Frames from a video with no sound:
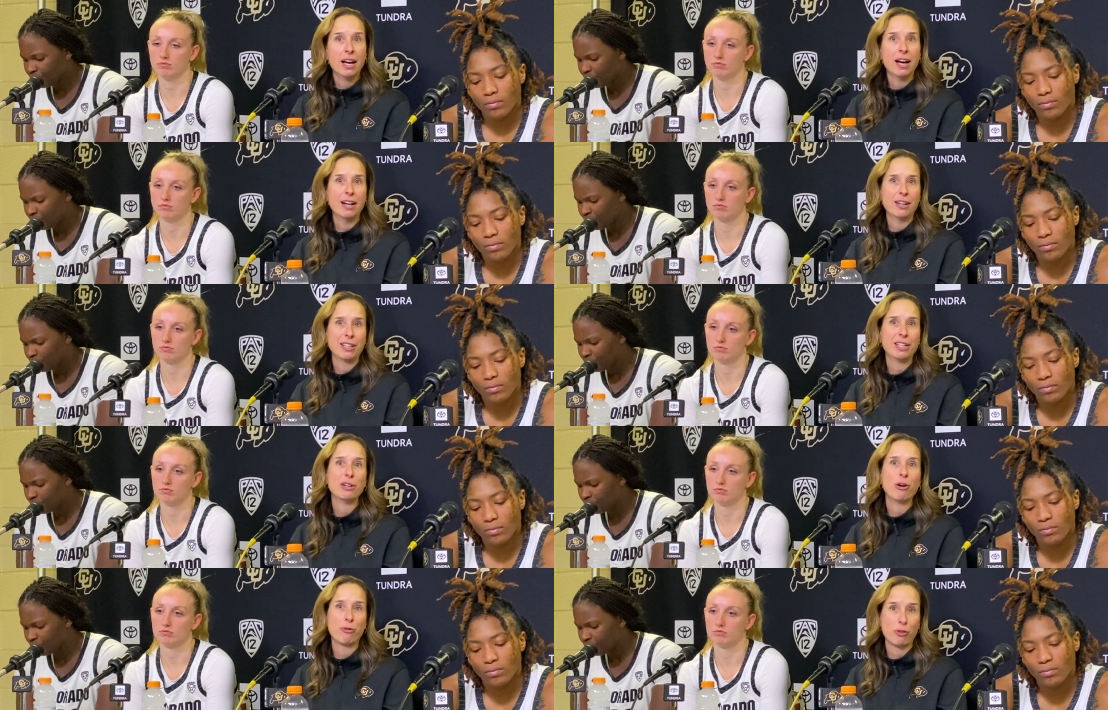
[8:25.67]
Speaker 1: Uh, you
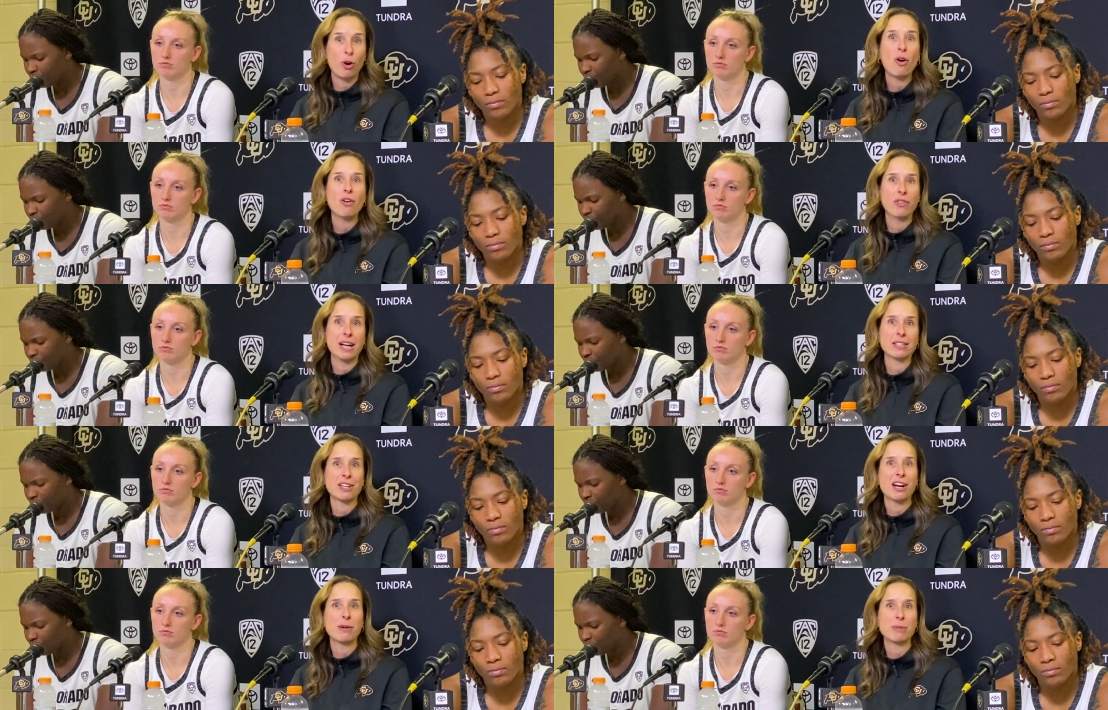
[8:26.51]
know, for all that
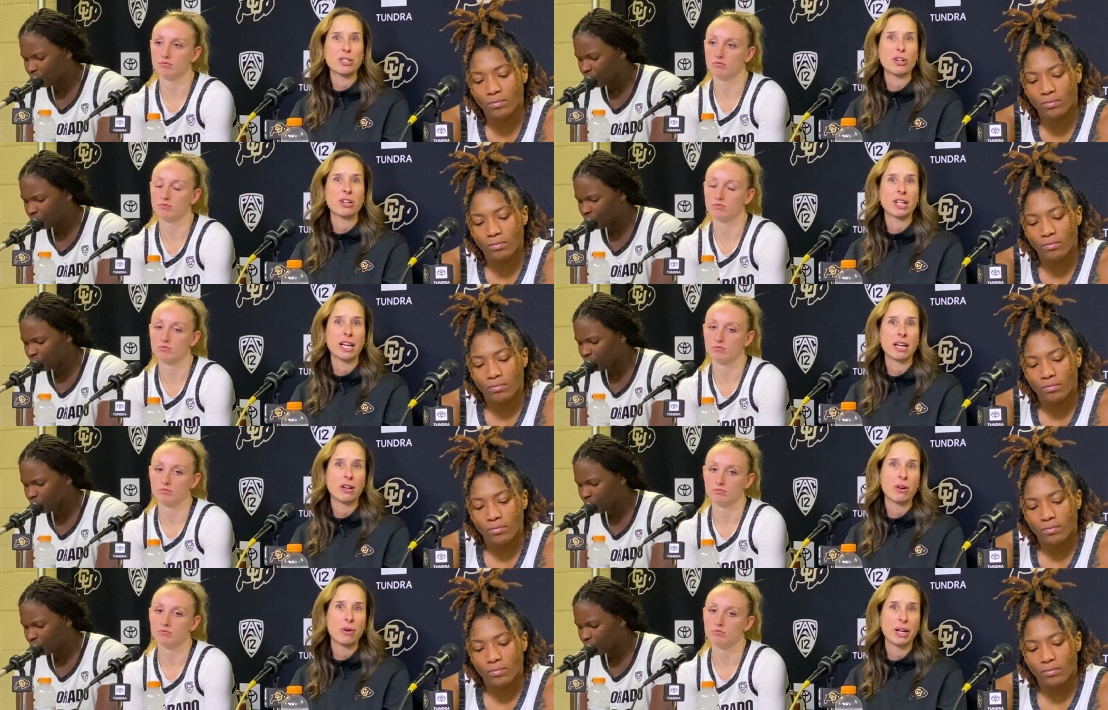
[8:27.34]
time, it's hard to get
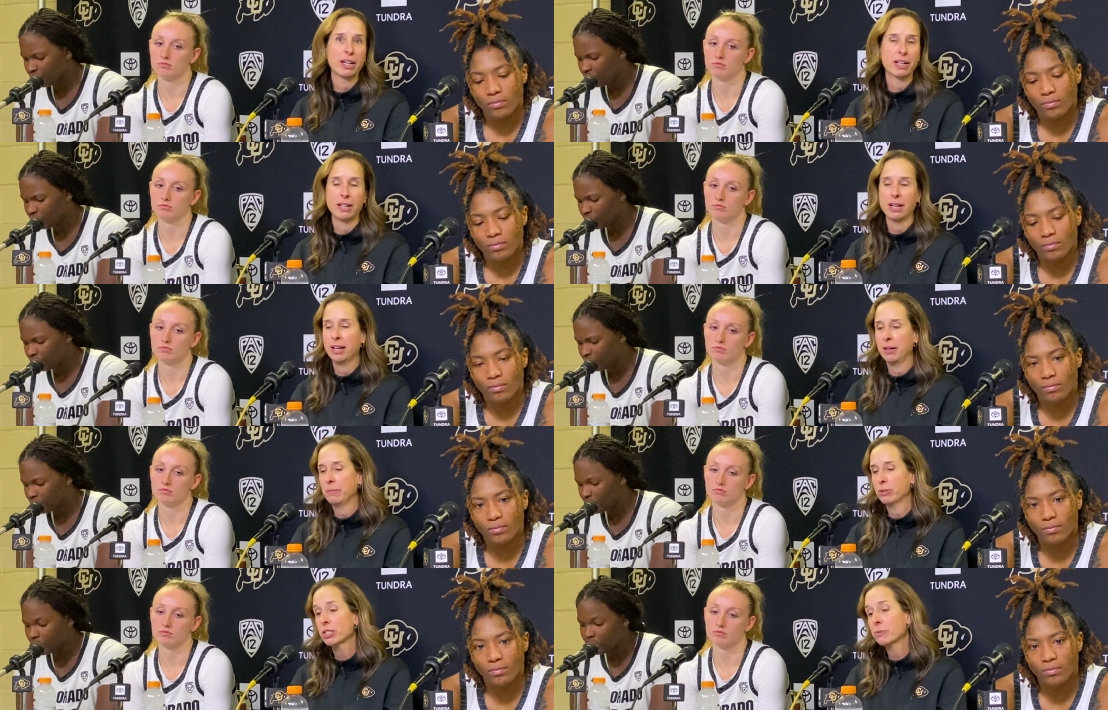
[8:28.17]
going. And
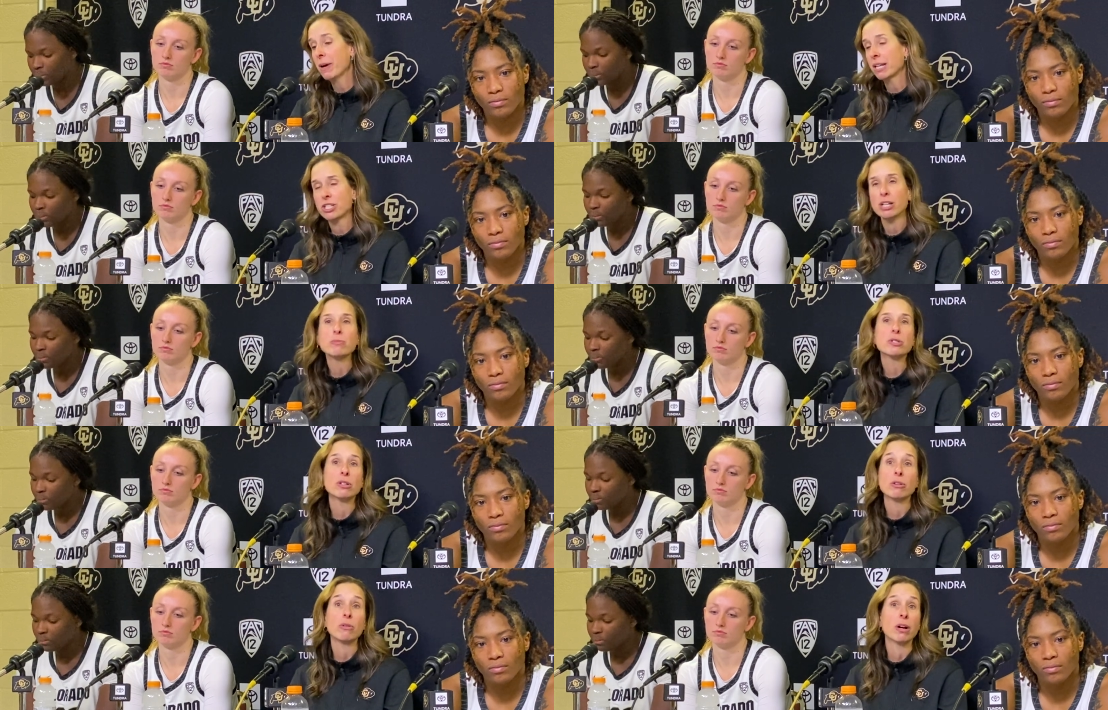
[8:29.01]
um, just matchups, you
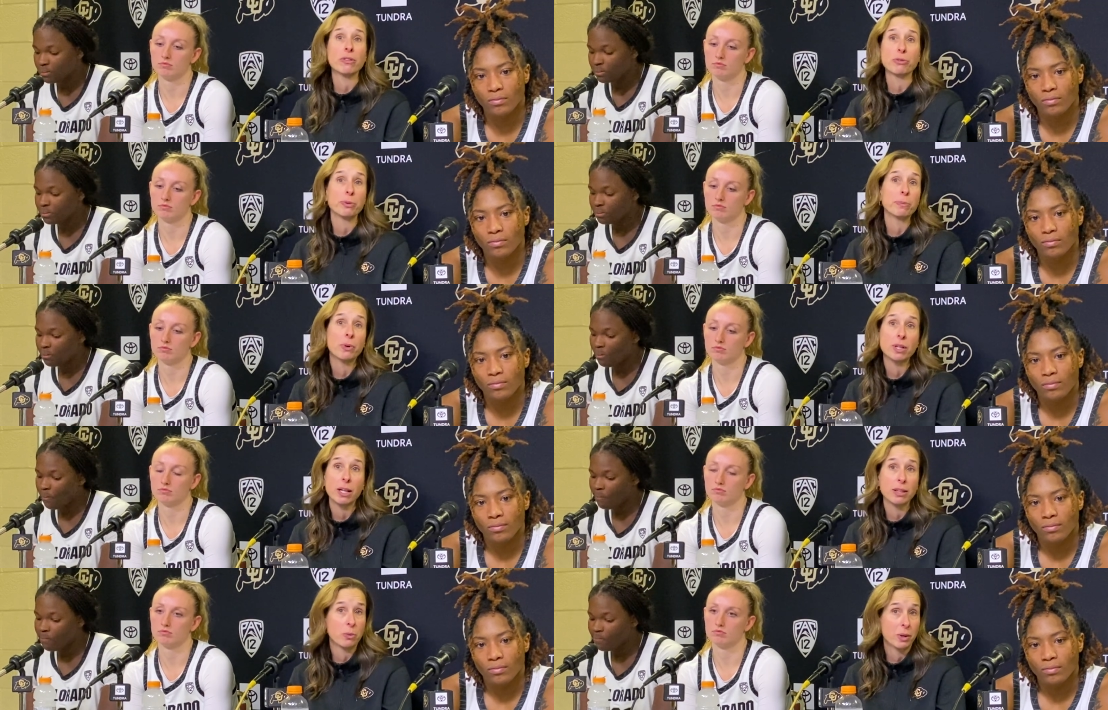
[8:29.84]
know, on the three-point
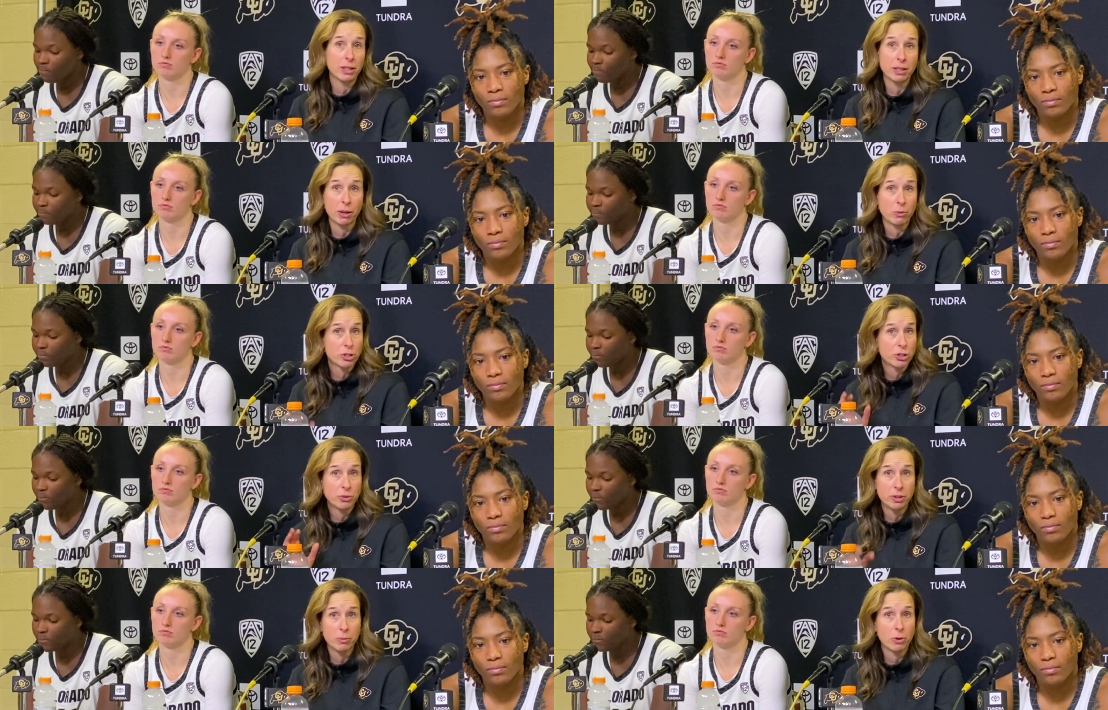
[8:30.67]
line, the way that they were
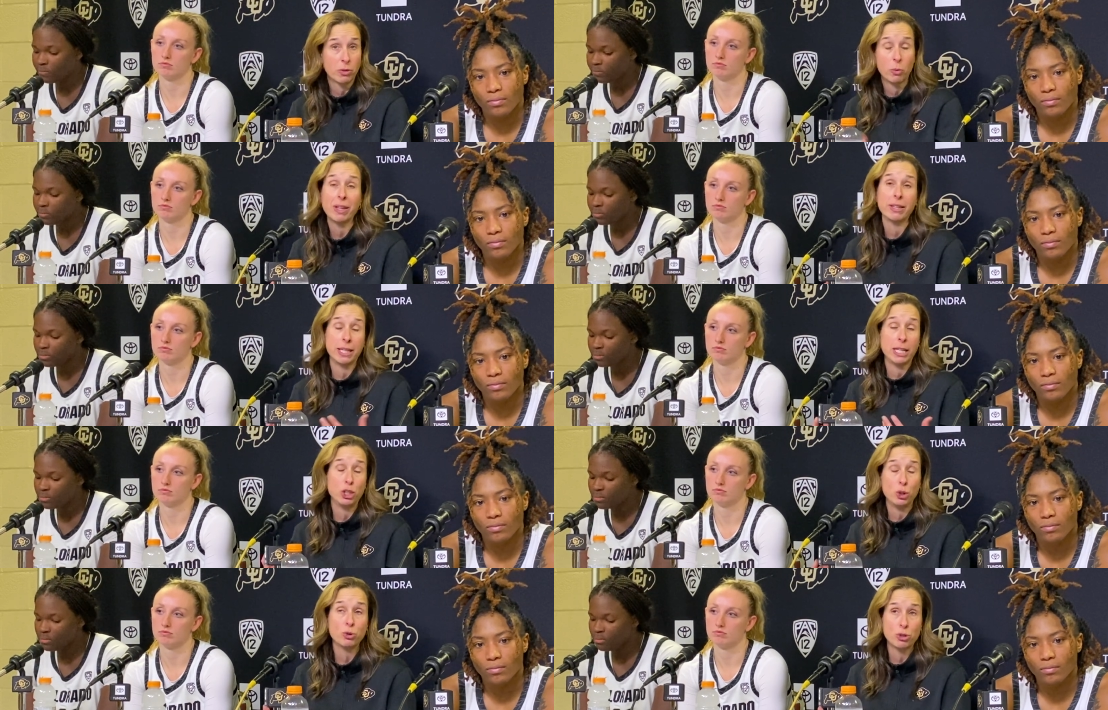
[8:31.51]
shooting, the, or the way that they
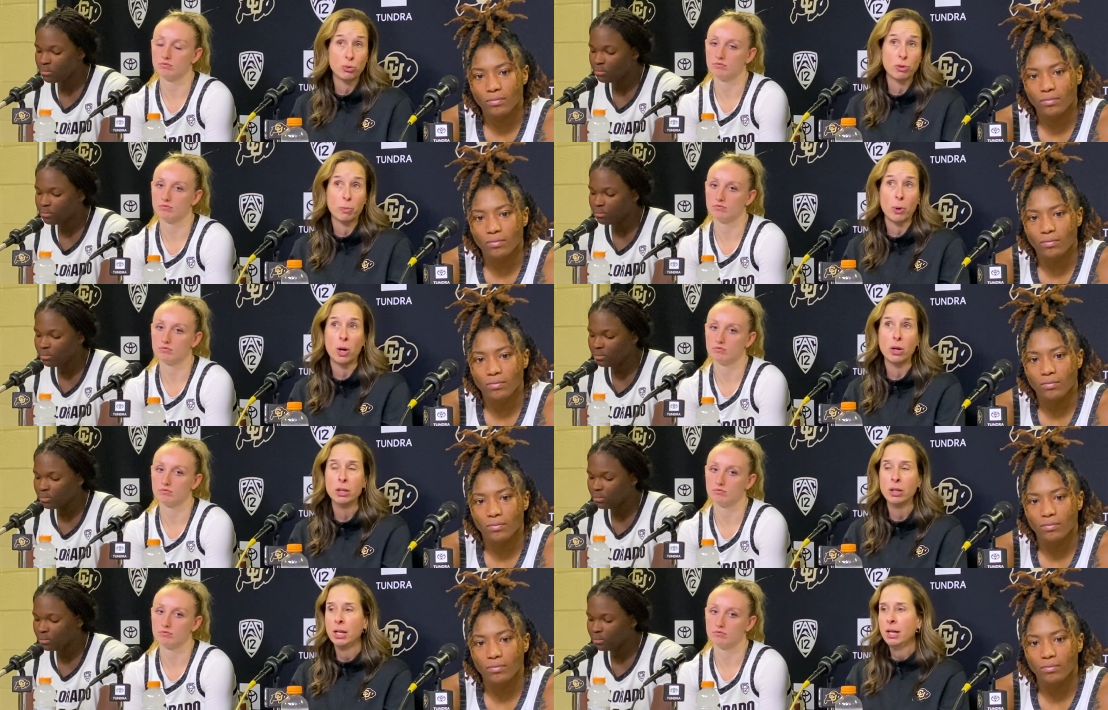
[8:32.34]
do shoot the
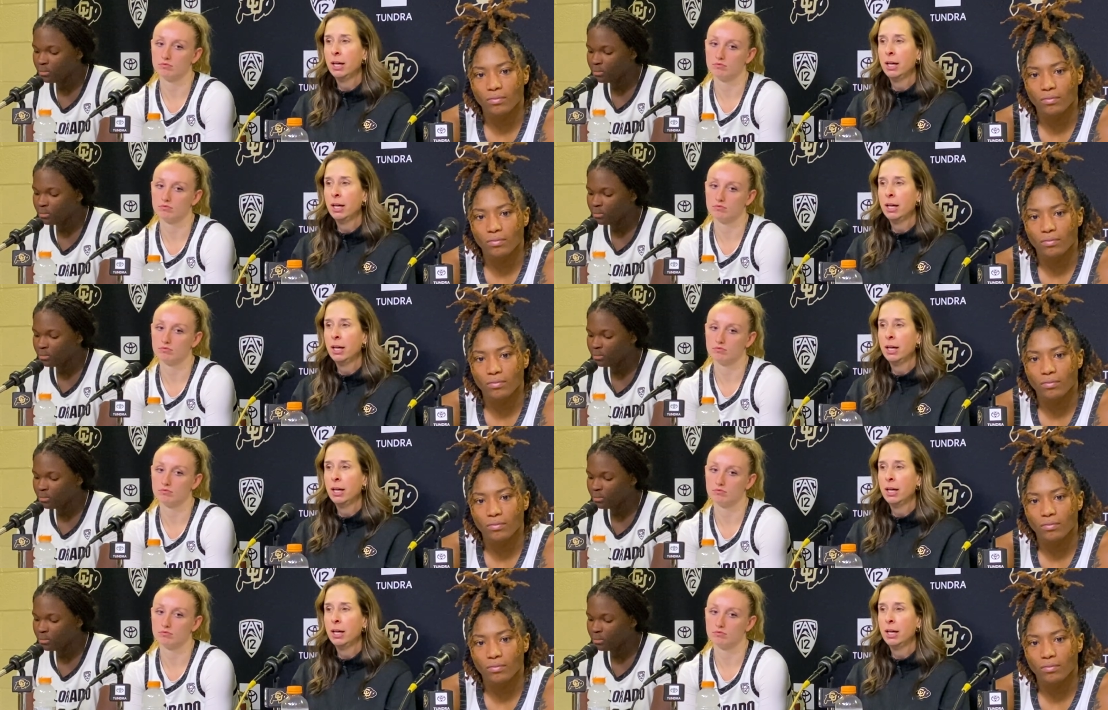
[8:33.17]
ball,